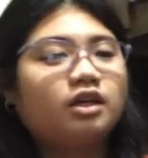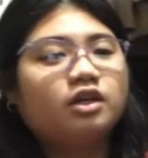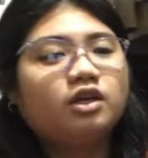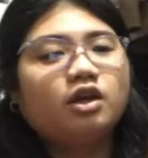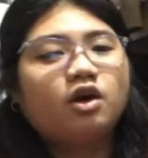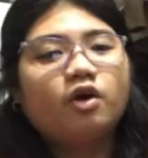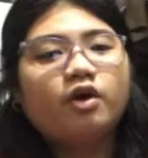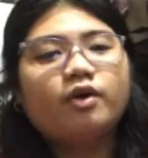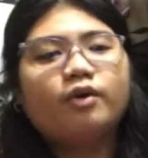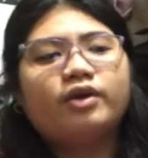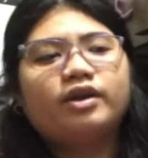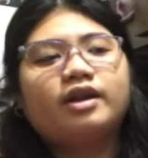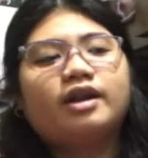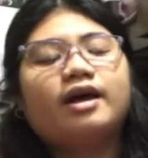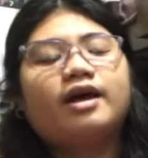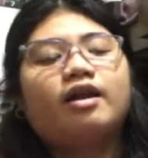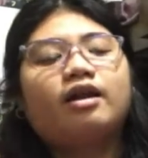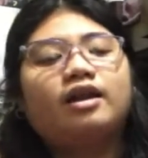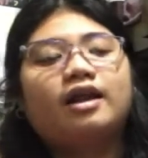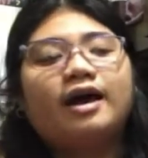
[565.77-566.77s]
you know, when
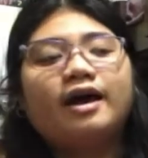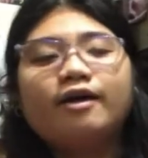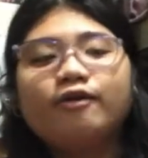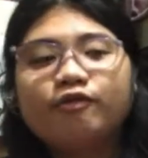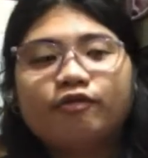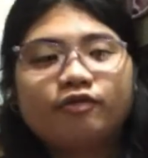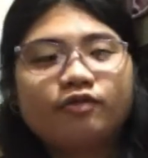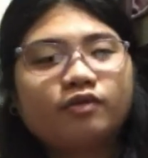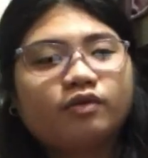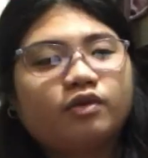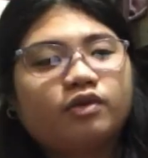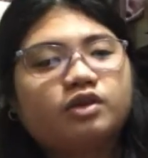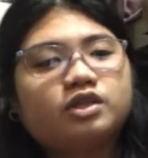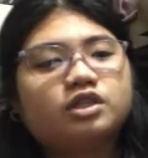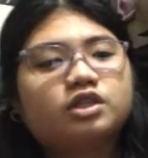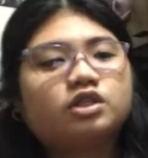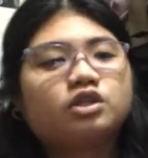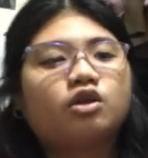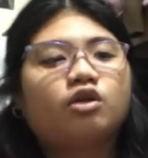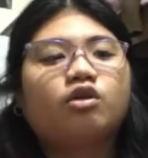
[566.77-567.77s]
life
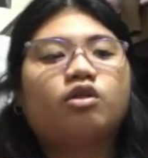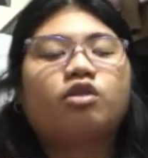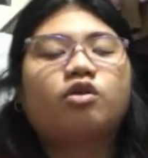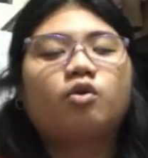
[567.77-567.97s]
just